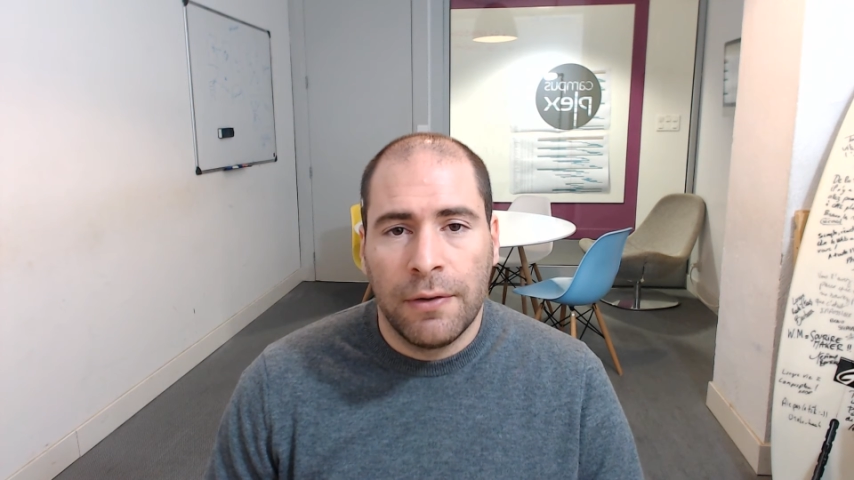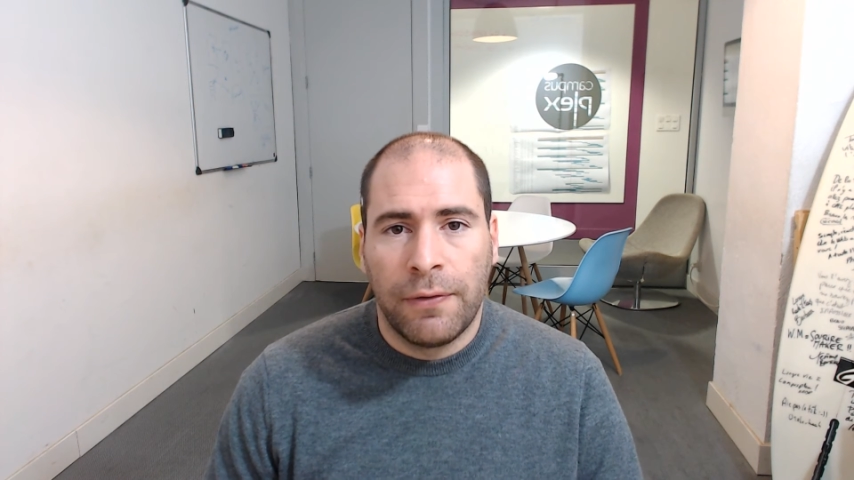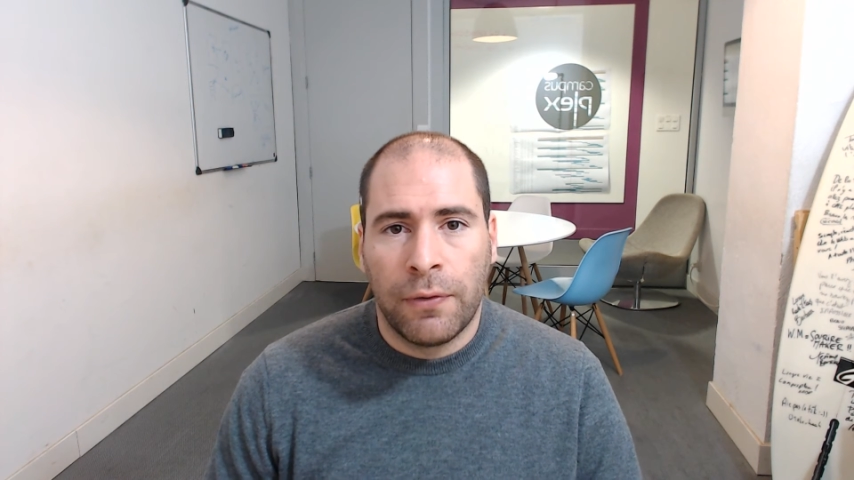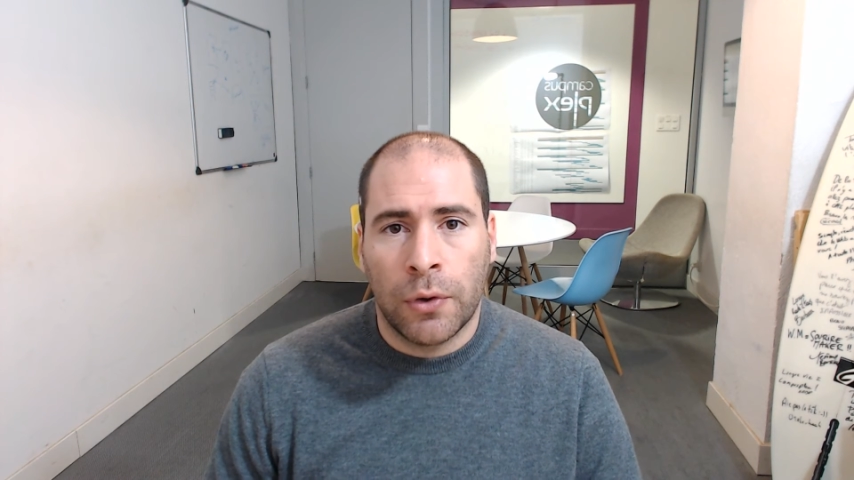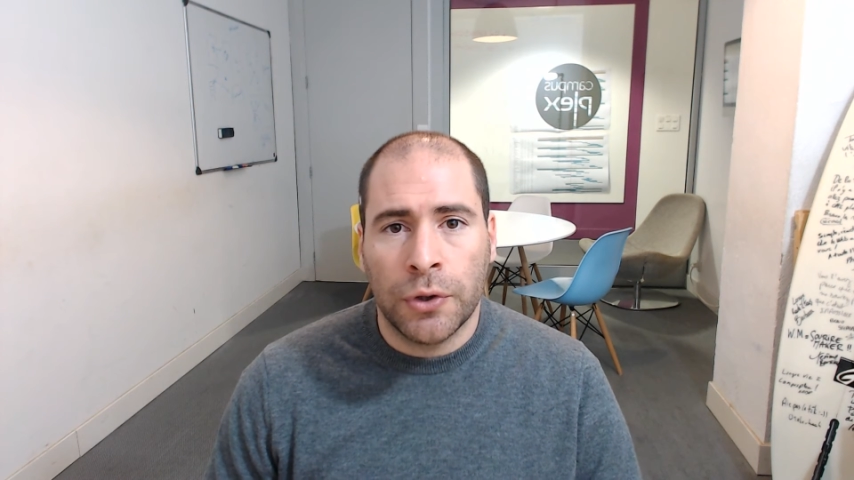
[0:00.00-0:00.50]

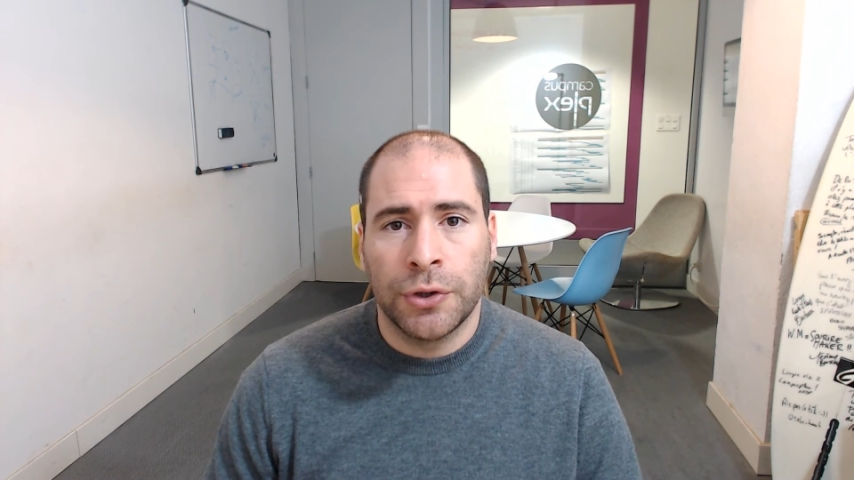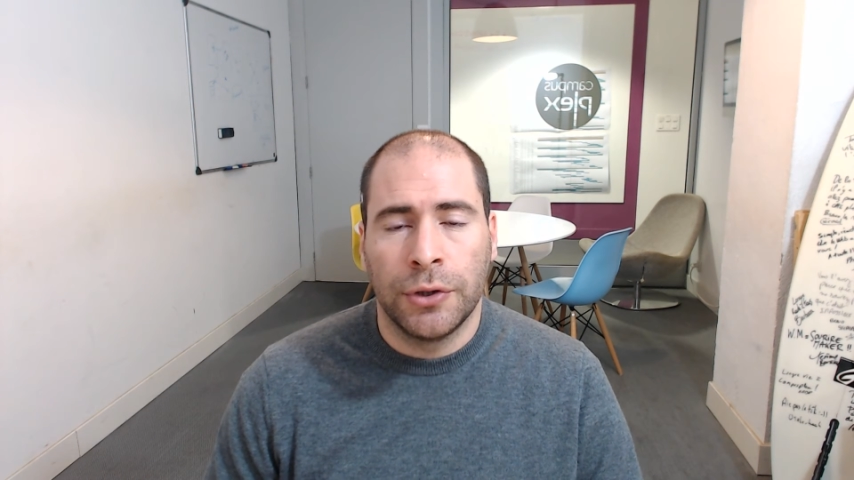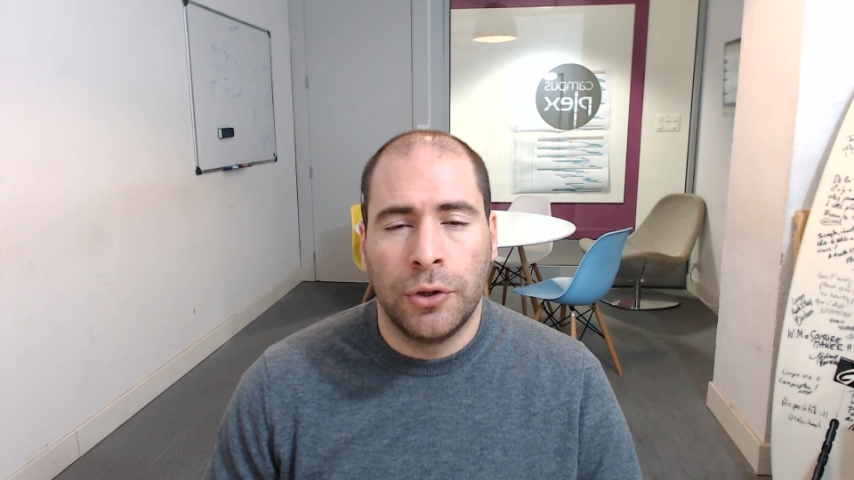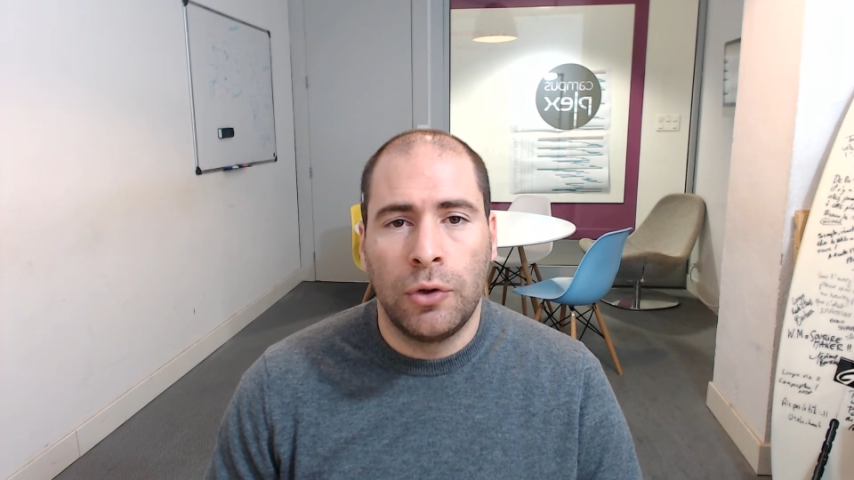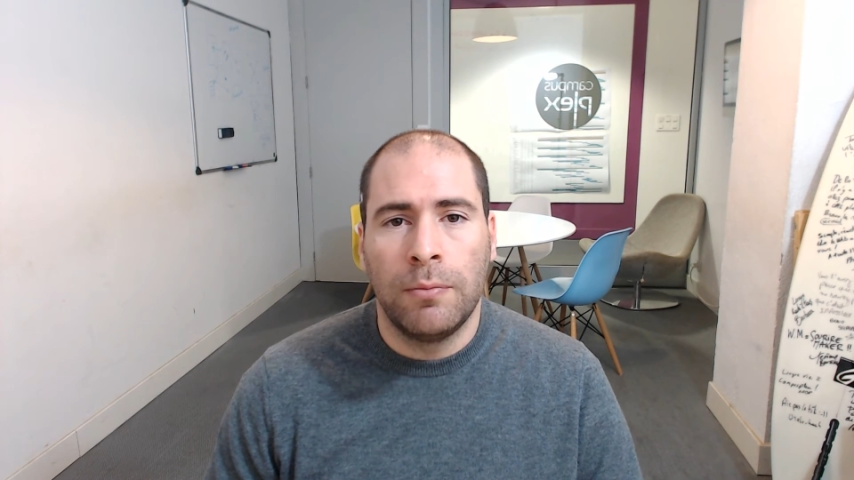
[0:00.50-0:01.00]
forge
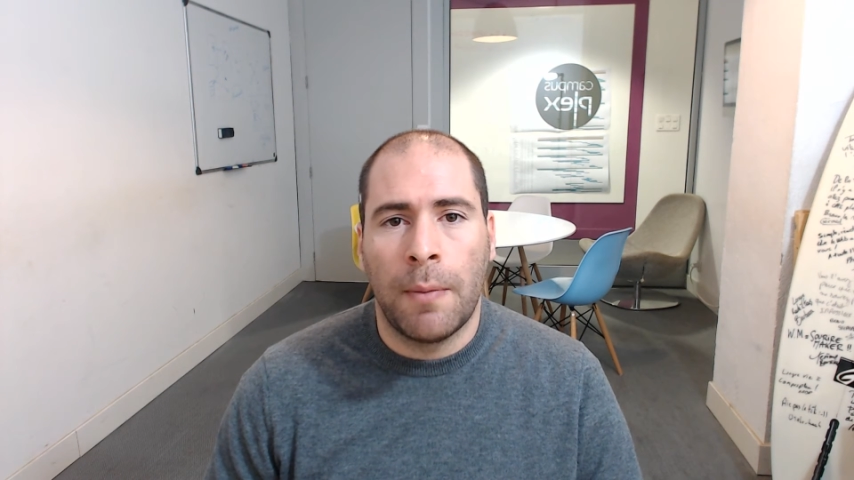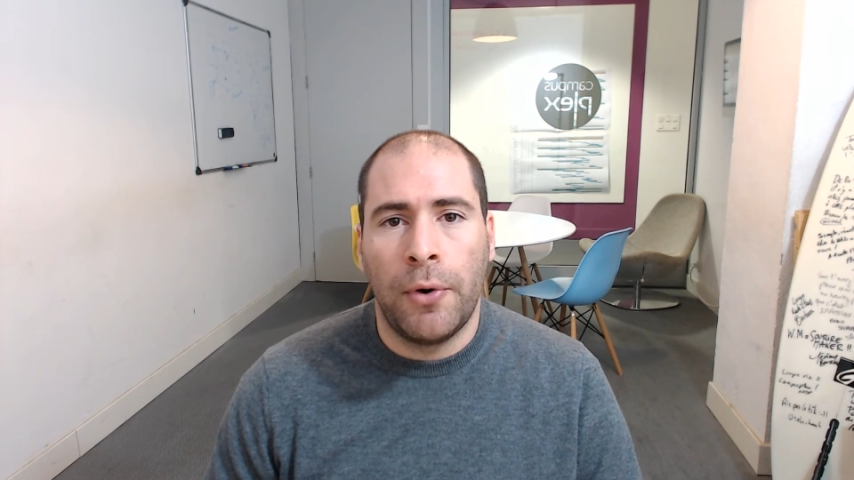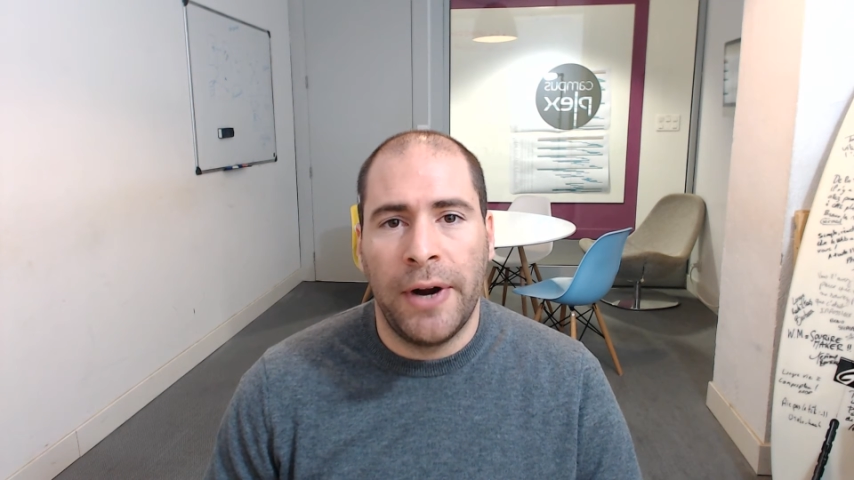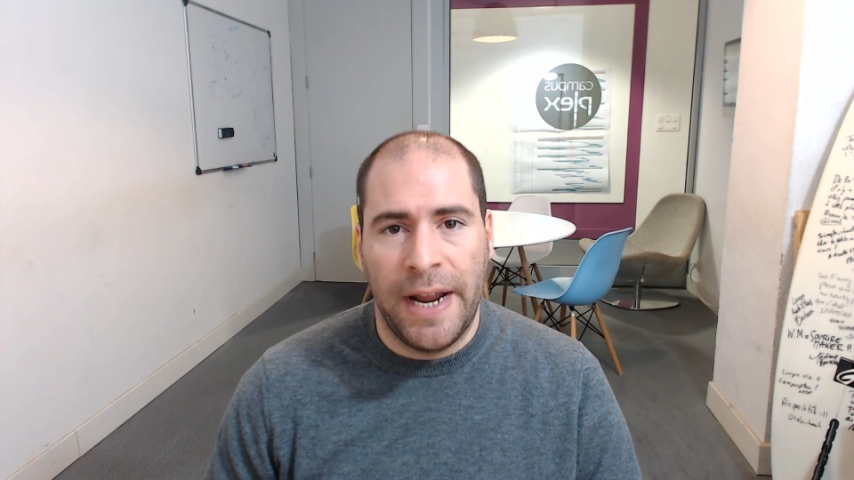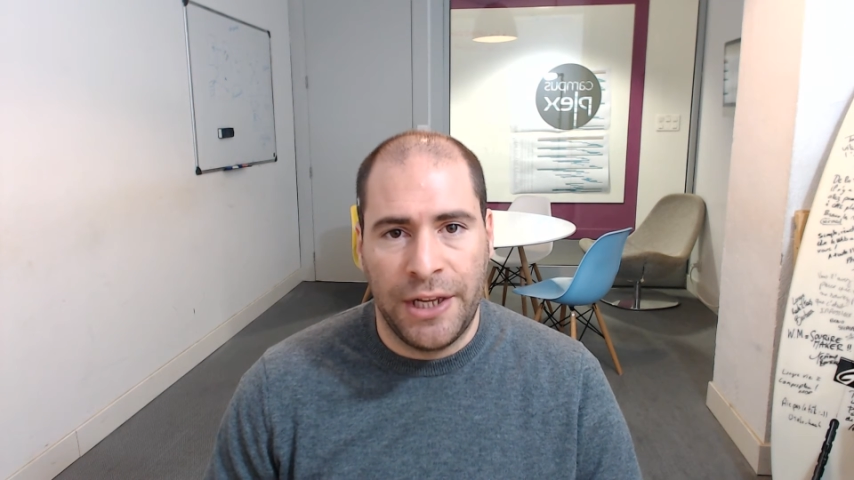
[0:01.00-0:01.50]
the
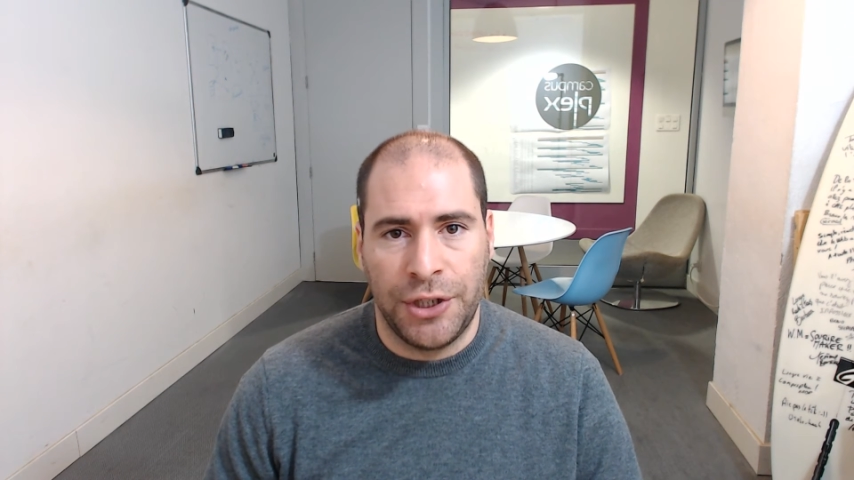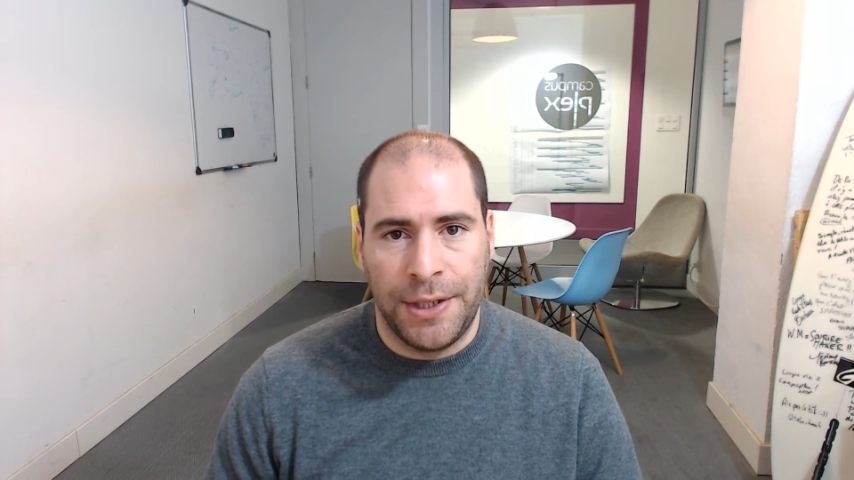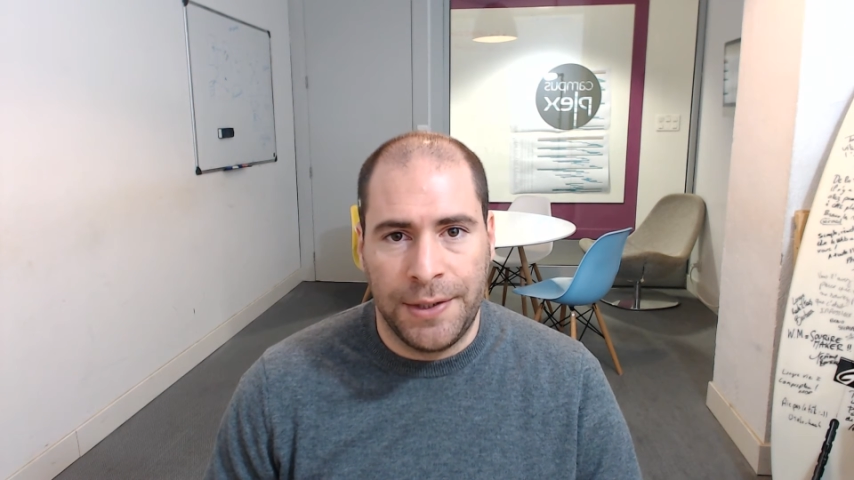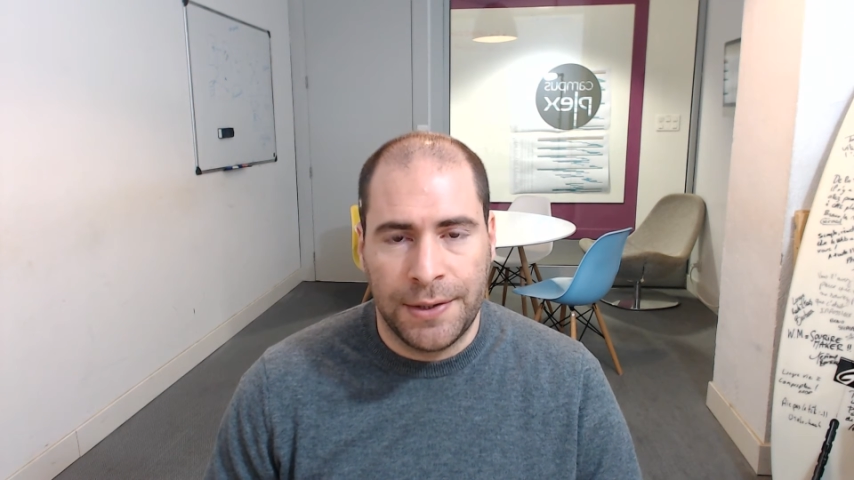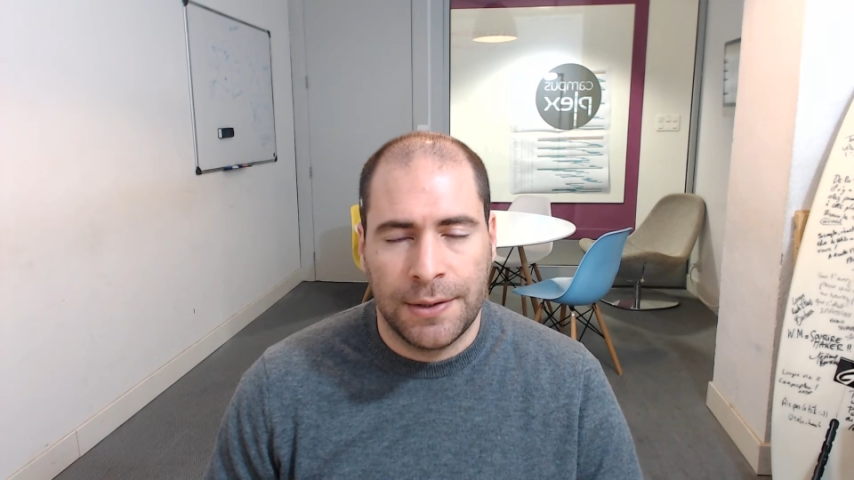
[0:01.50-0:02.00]
GoodBarber
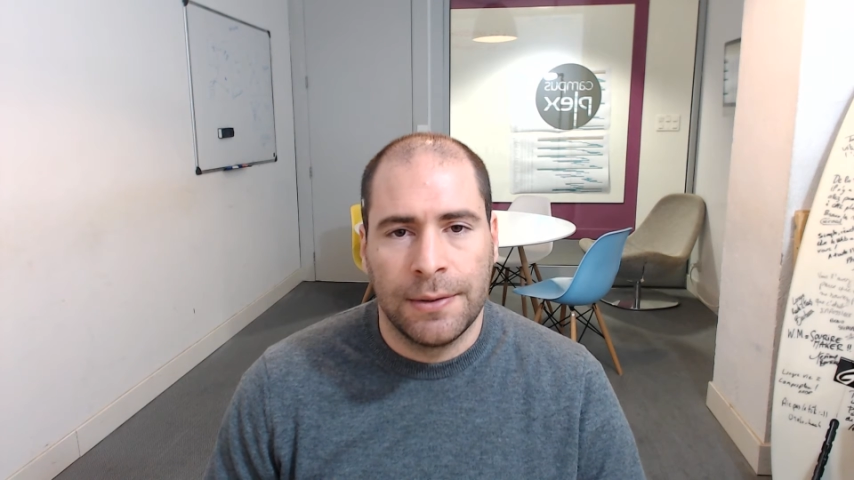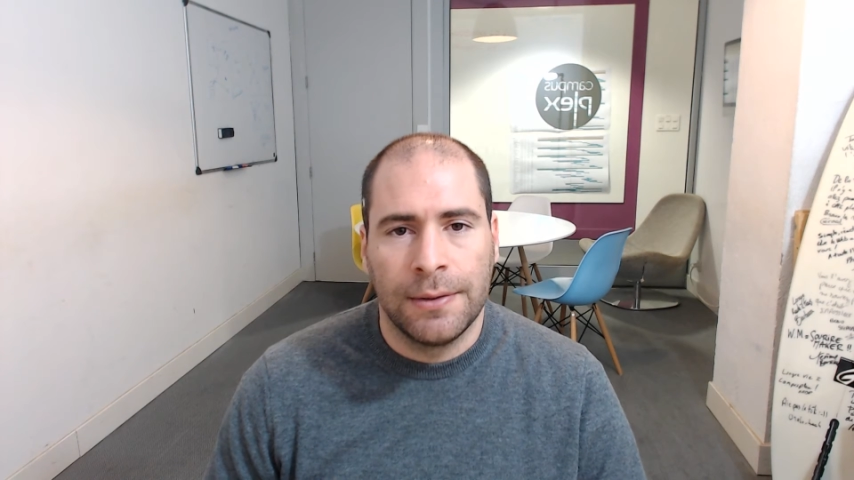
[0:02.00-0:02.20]
engines.